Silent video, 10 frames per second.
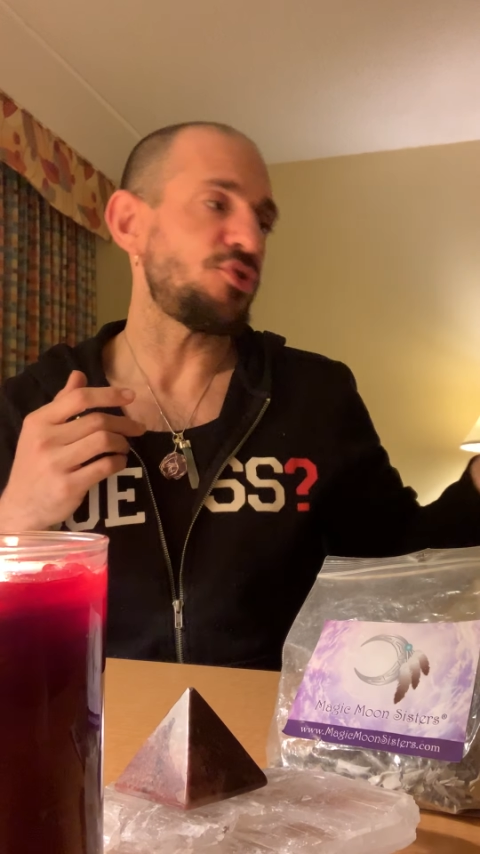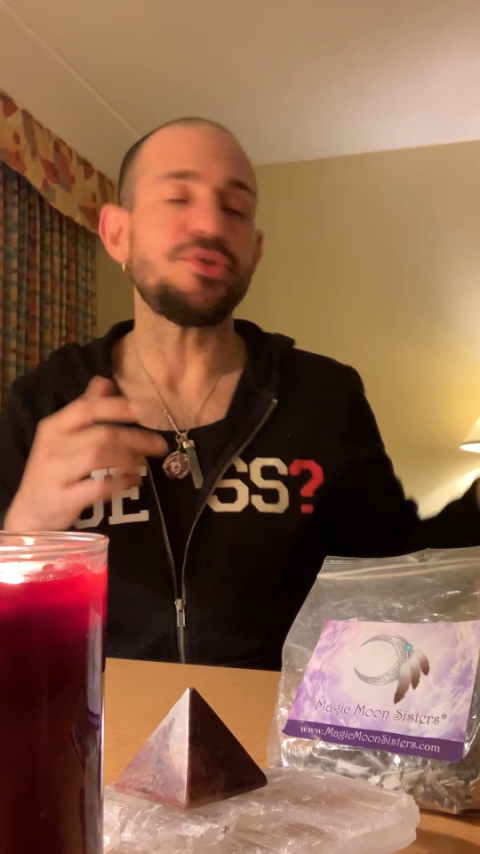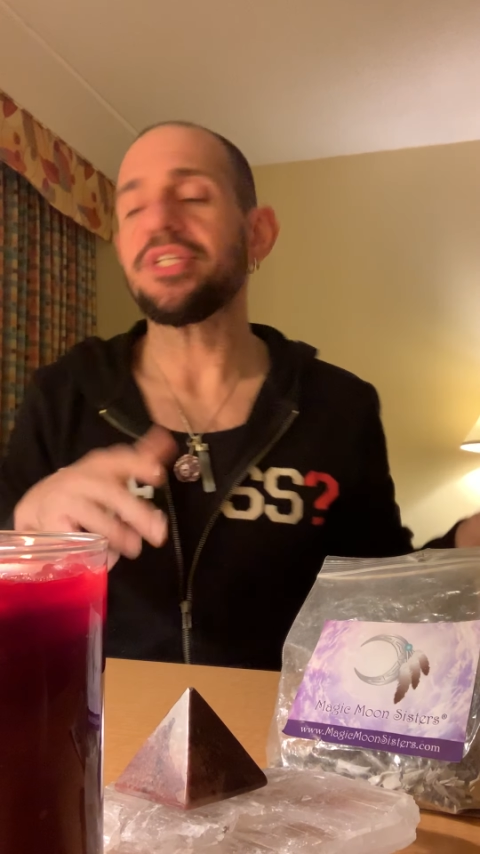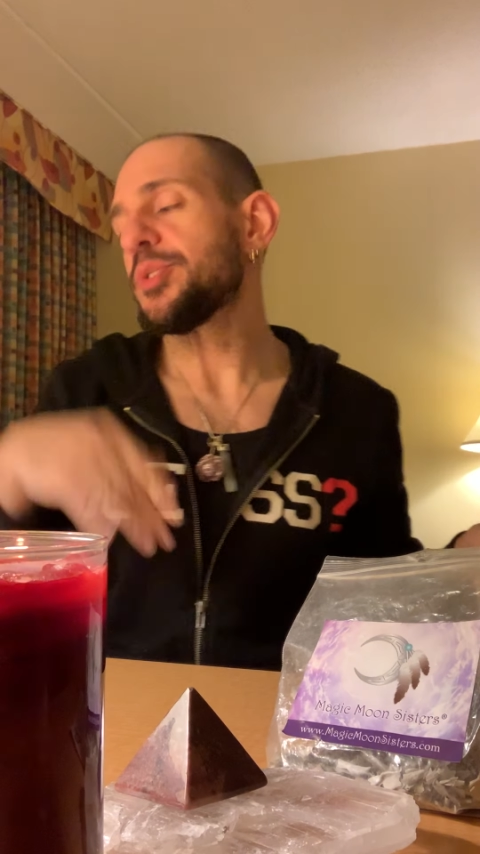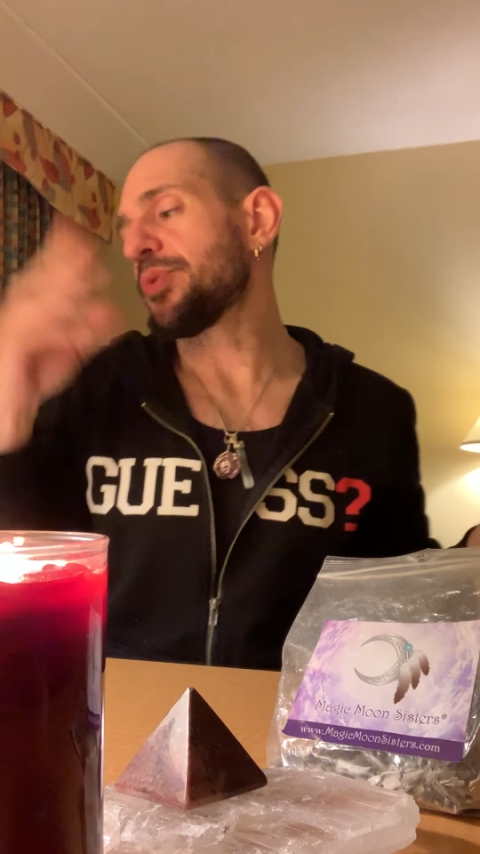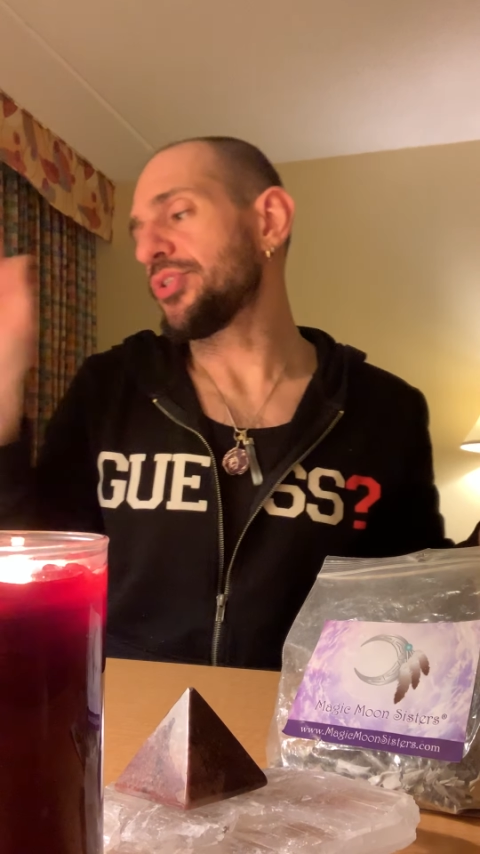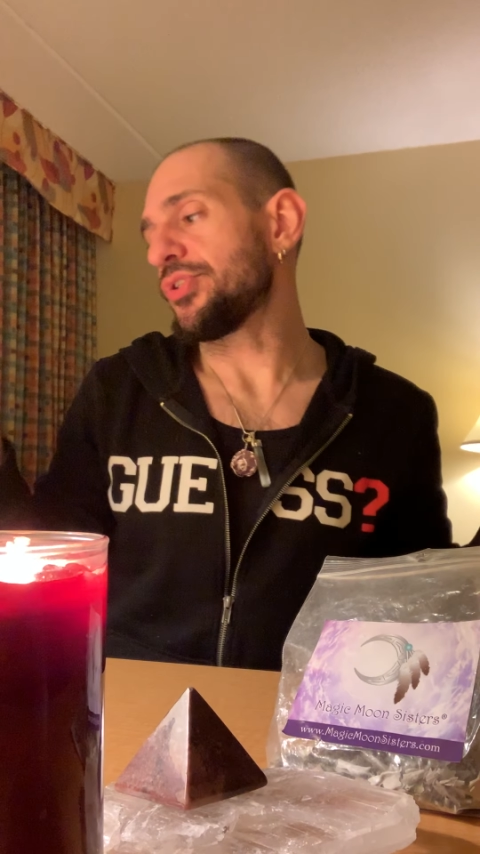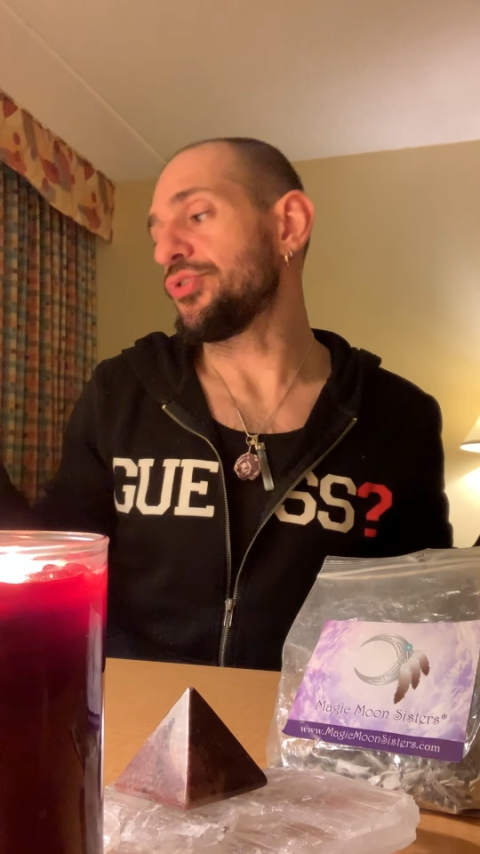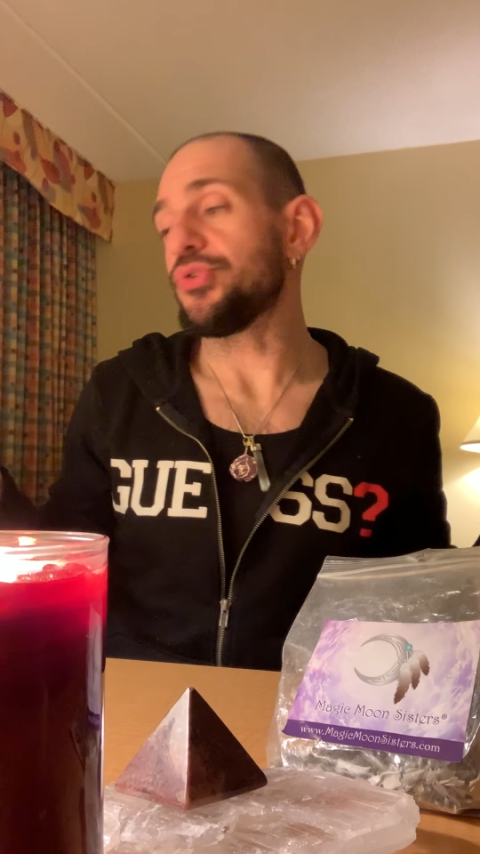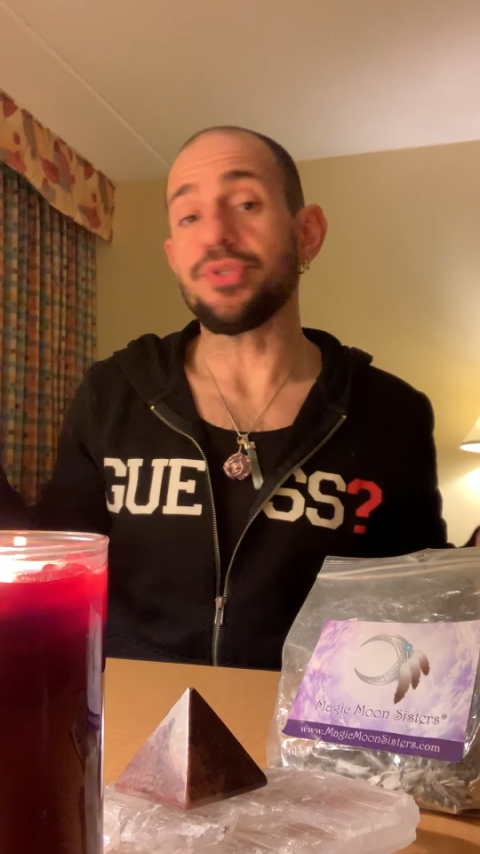to choose this
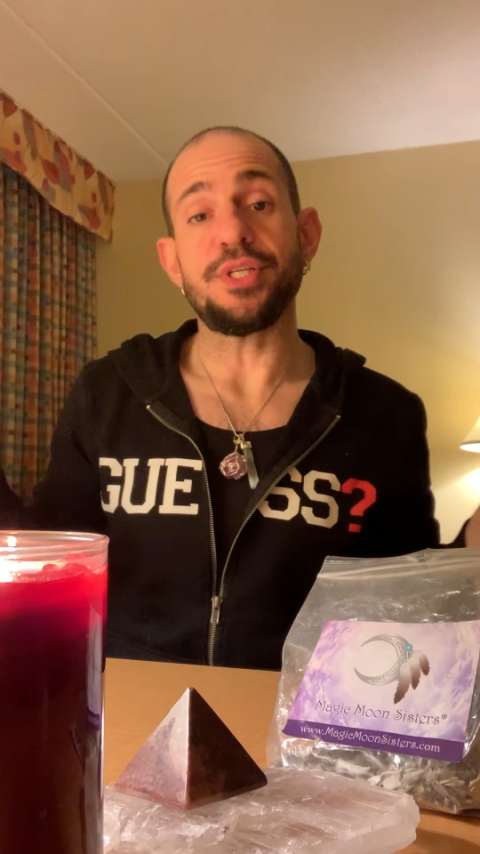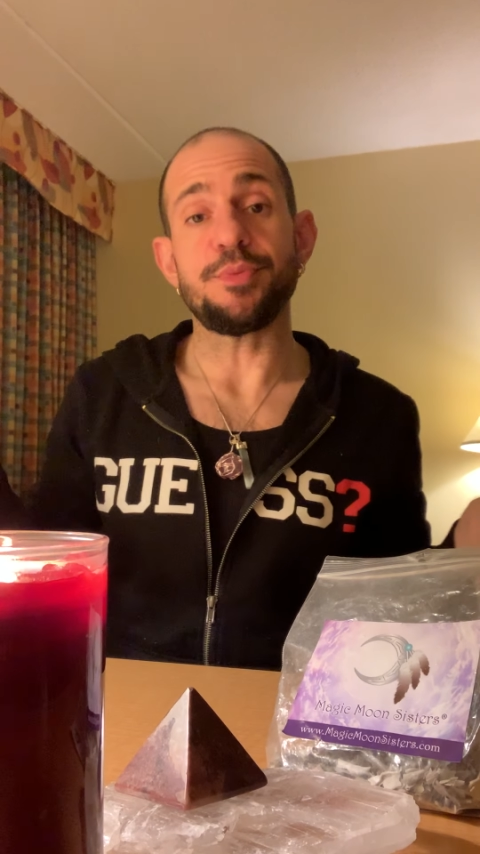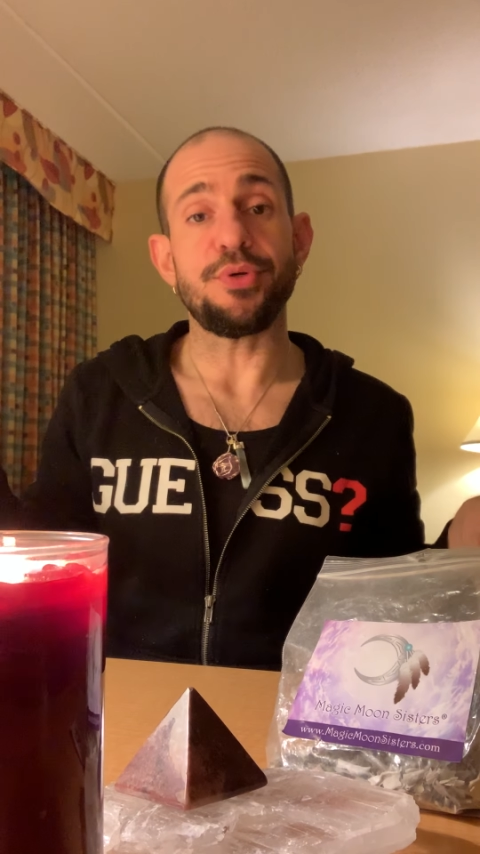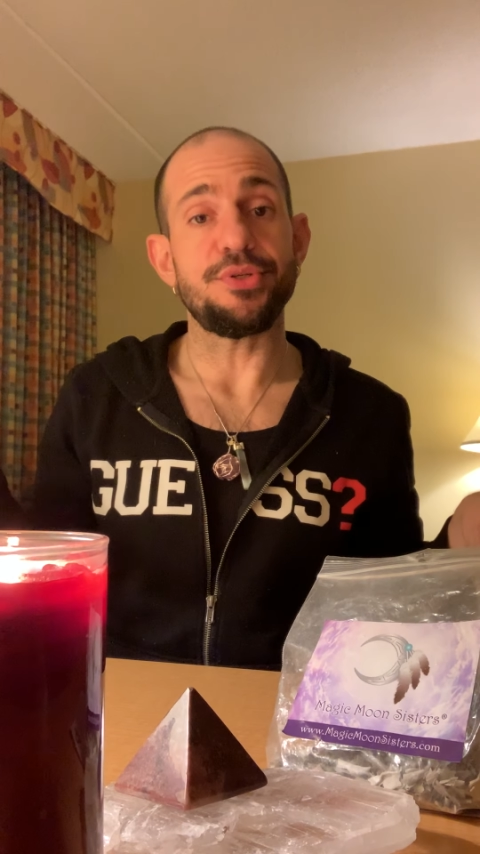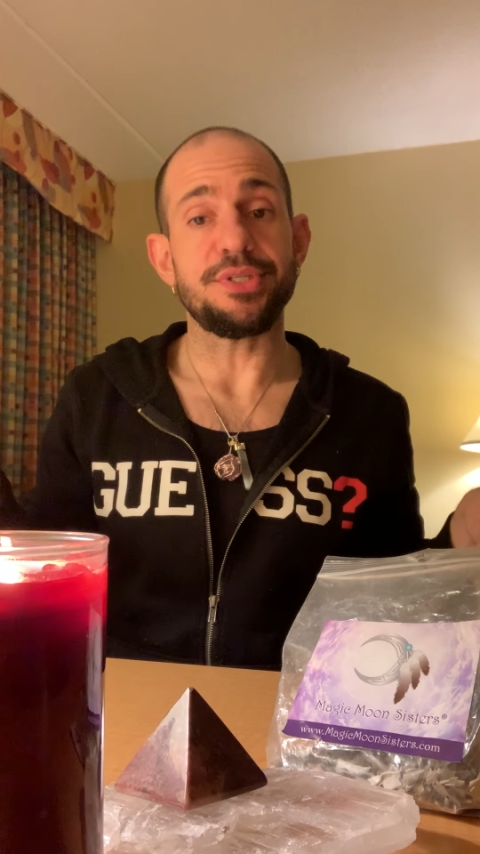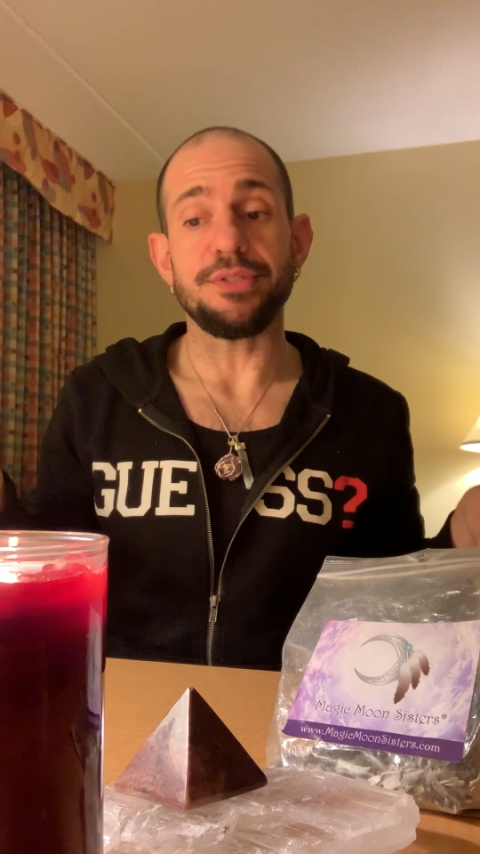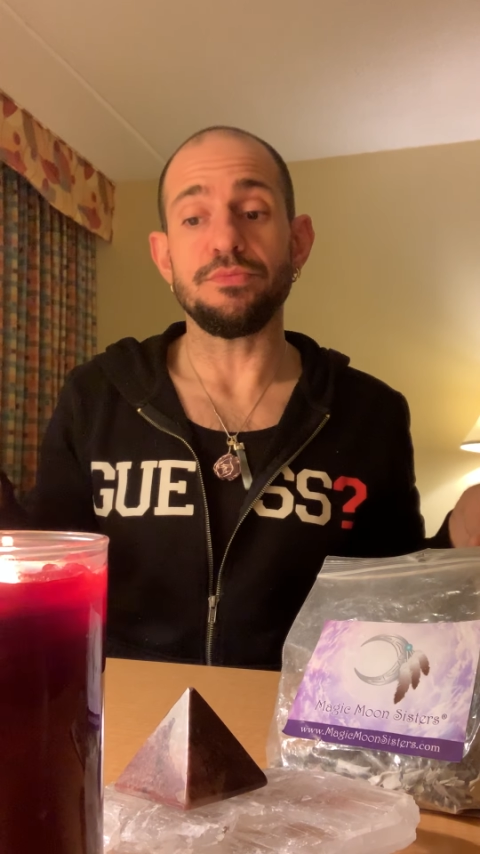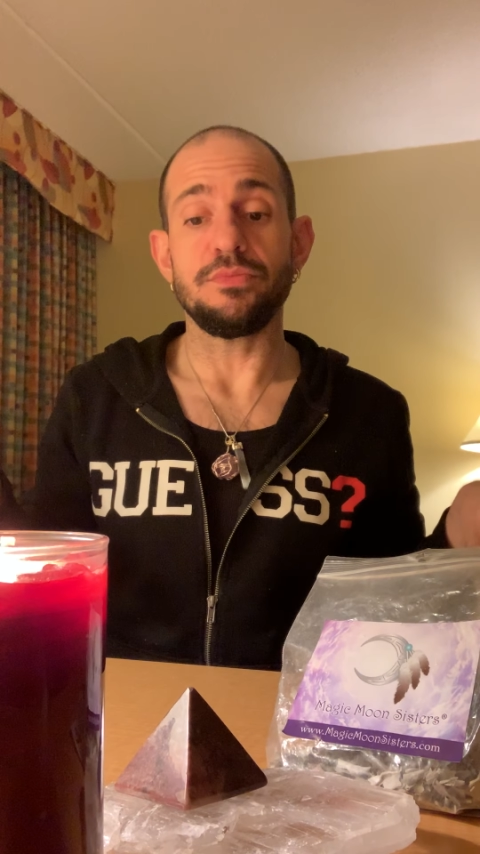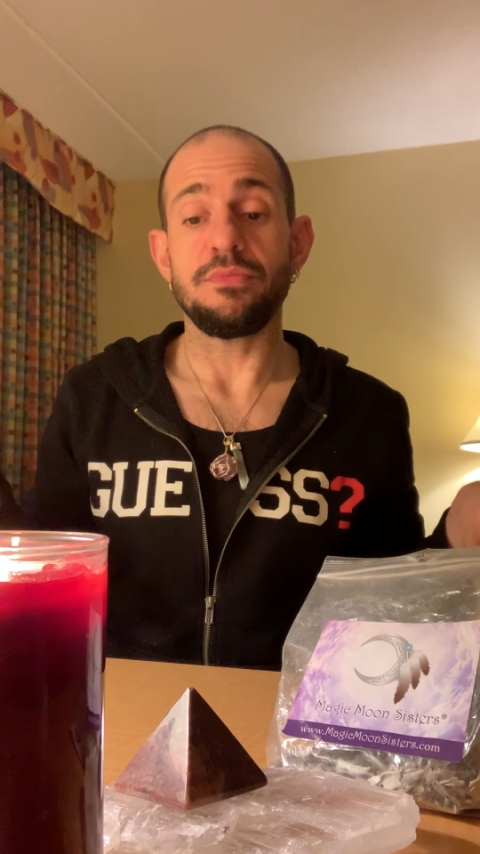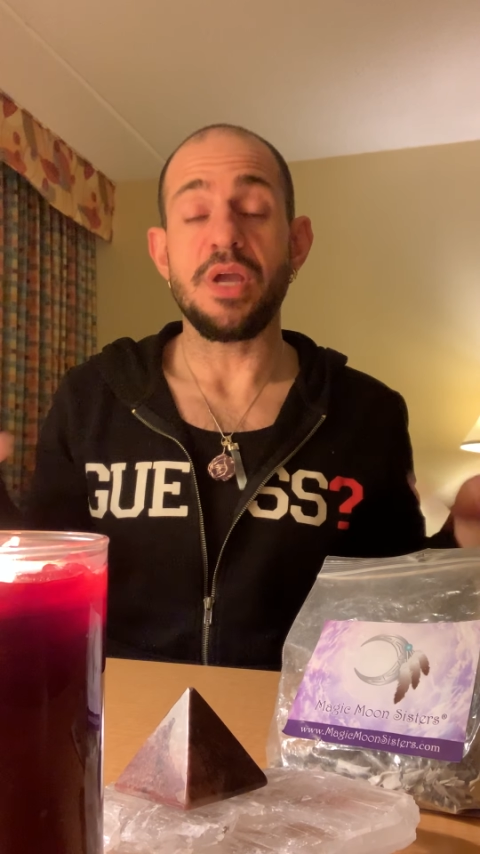person or choose this
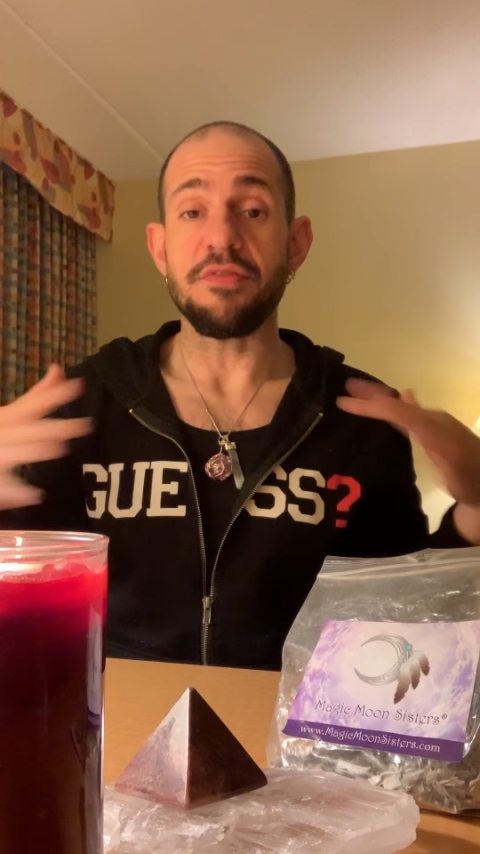person